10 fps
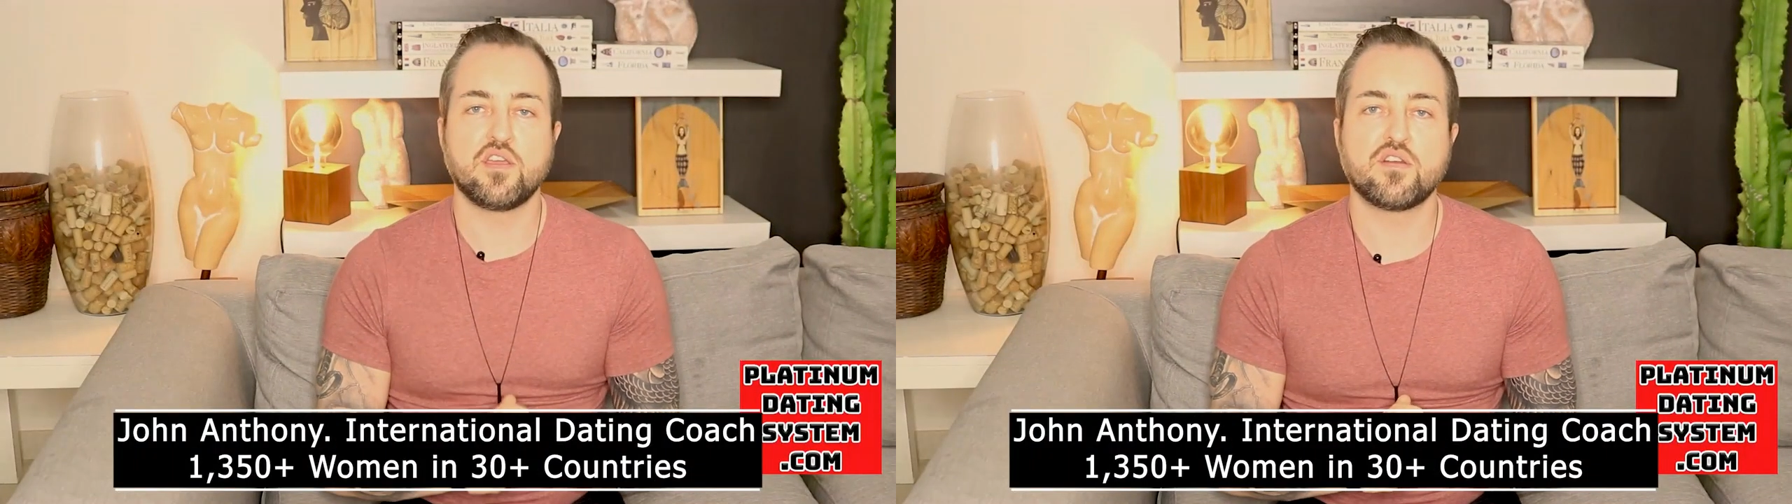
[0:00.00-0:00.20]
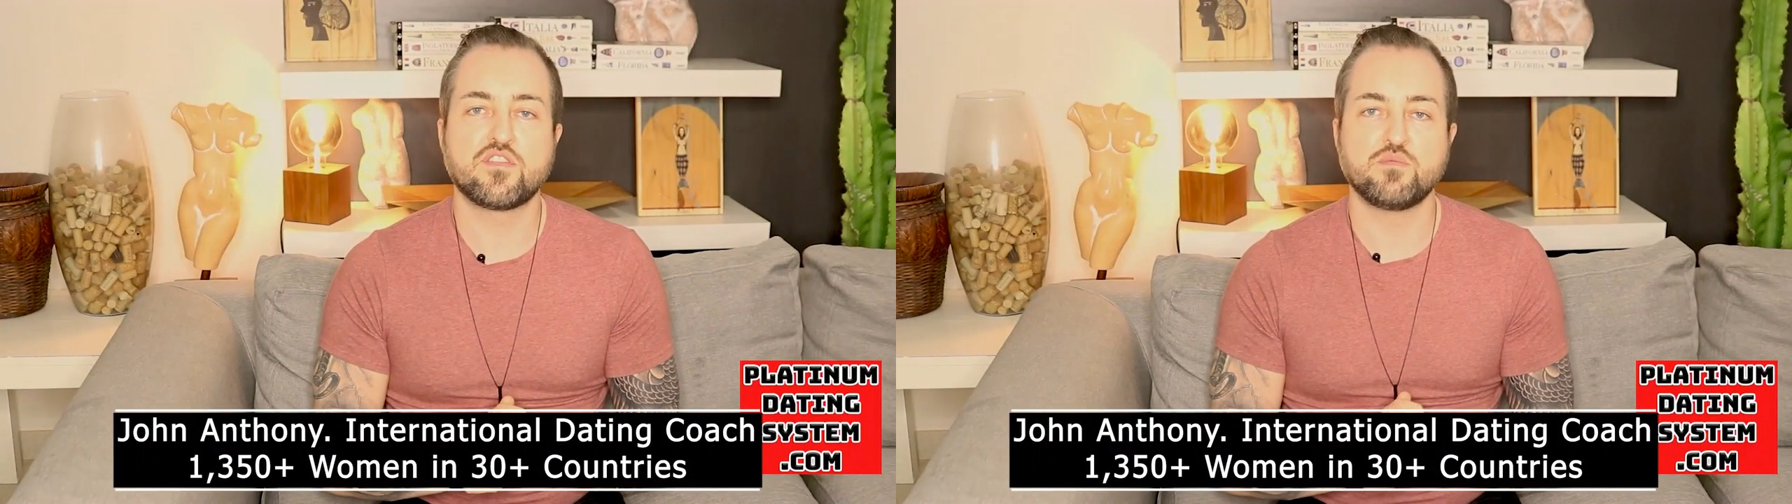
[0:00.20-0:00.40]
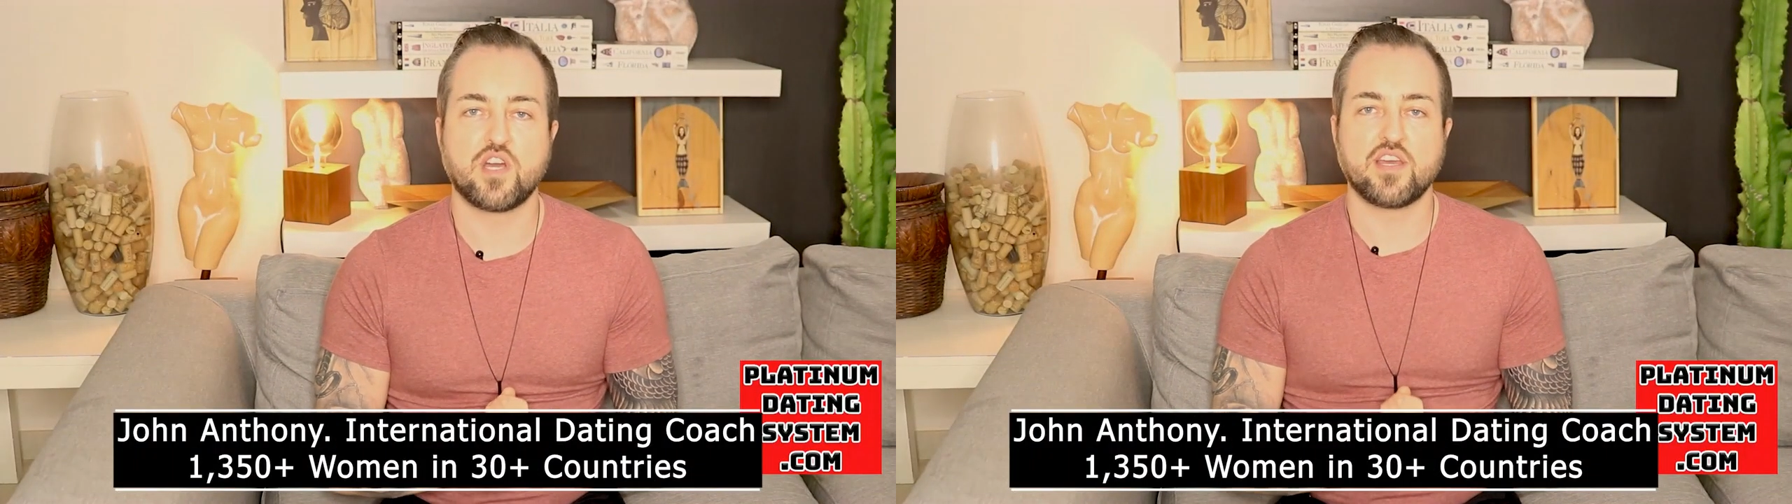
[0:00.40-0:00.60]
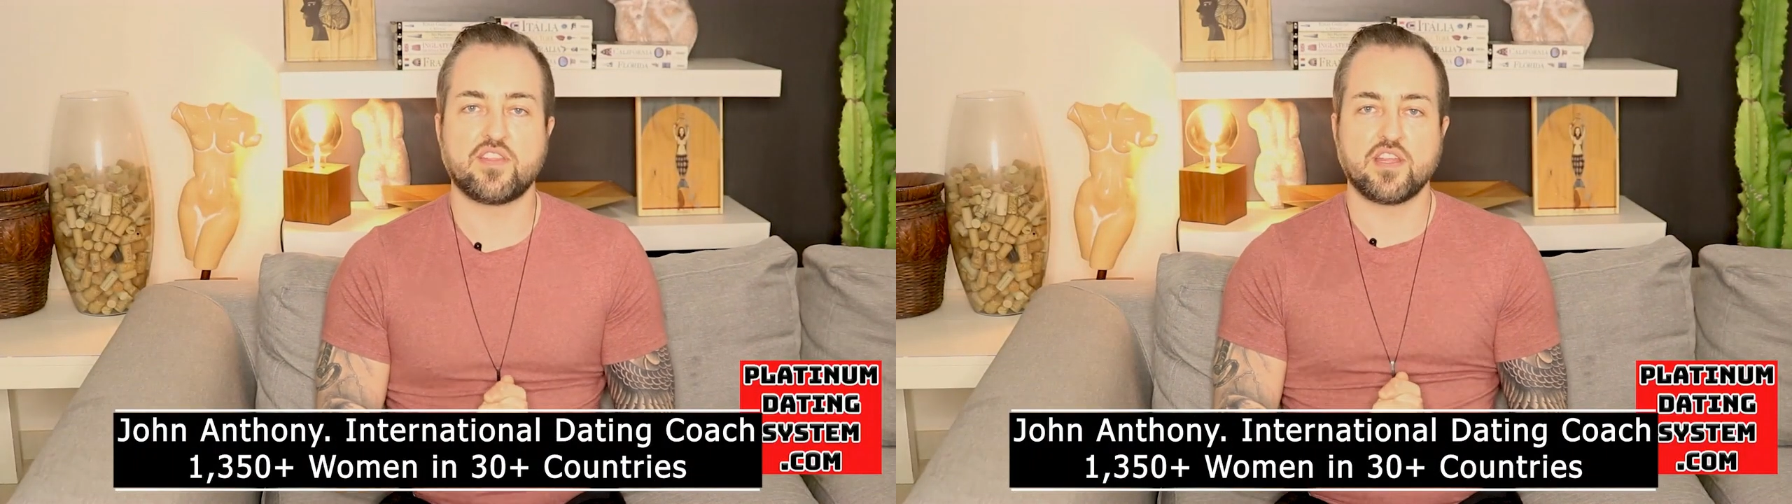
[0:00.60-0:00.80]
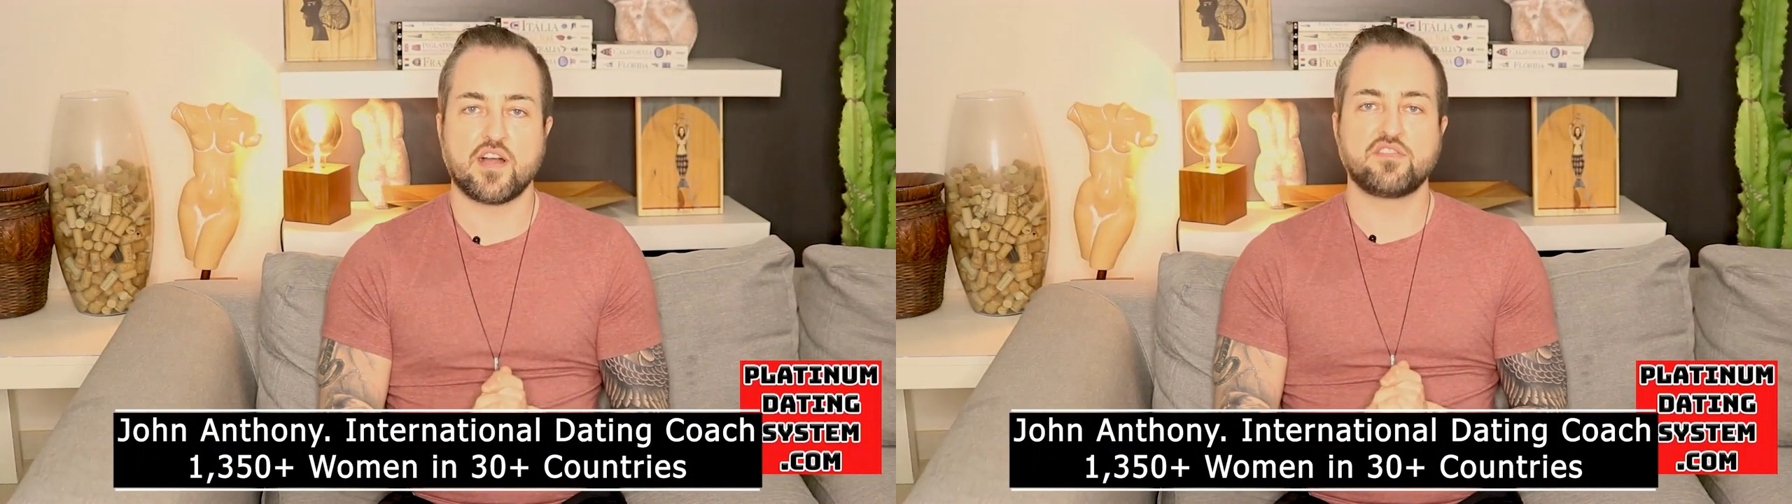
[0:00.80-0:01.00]
here from John
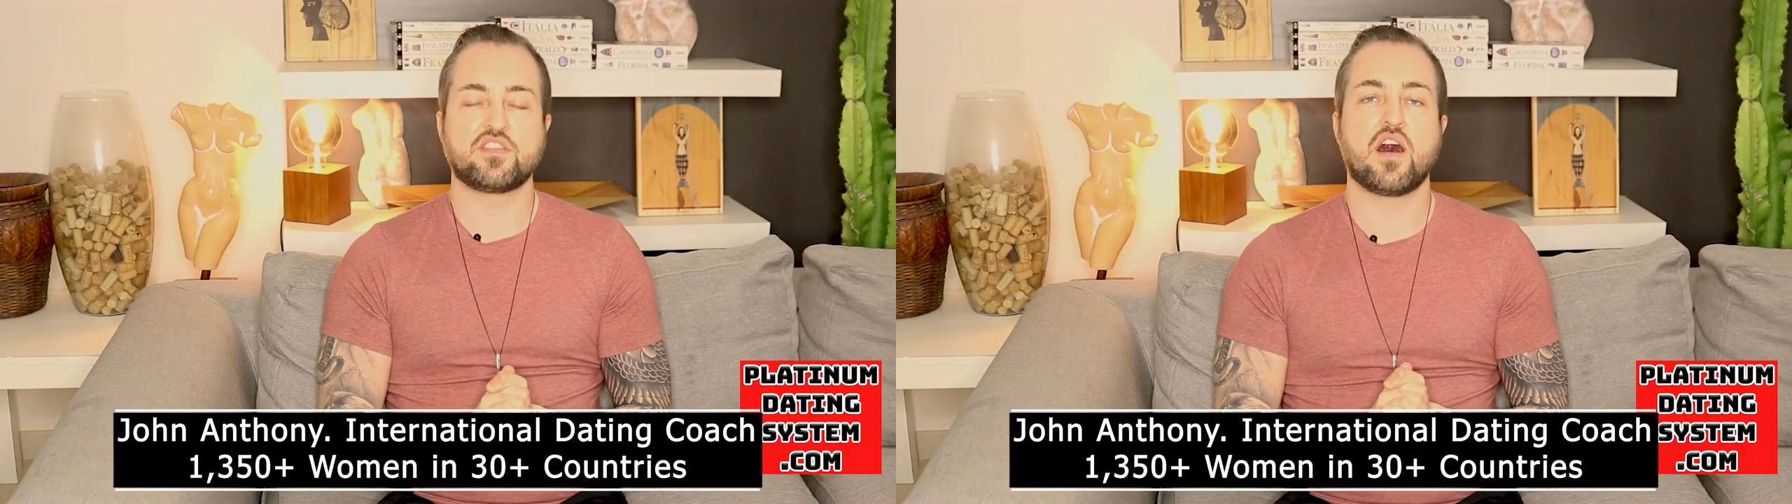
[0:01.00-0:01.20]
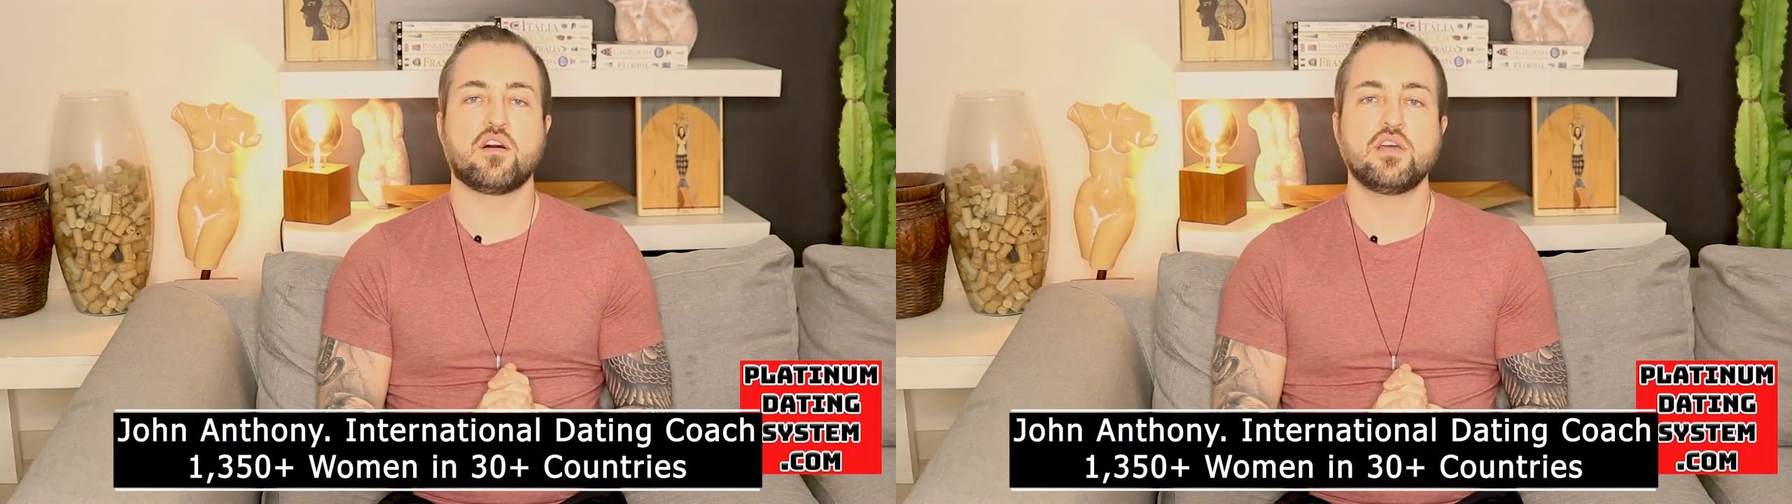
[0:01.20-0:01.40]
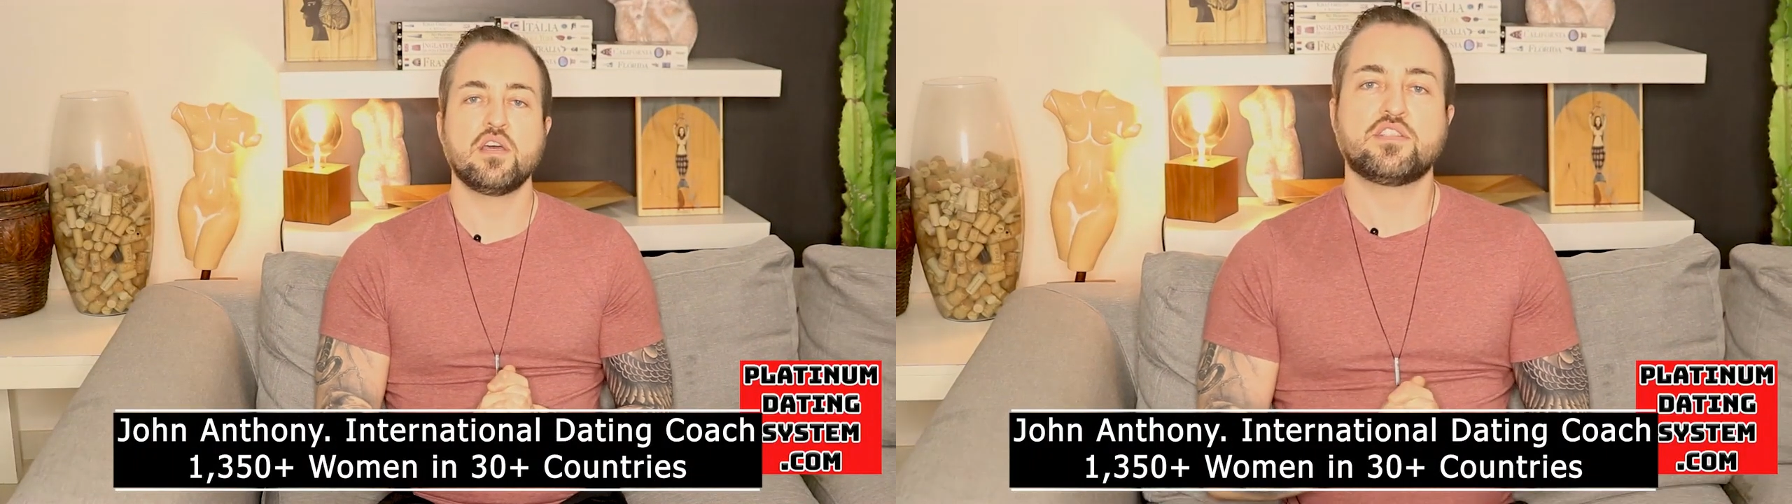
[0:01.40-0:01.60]
Anthony Lifestyle.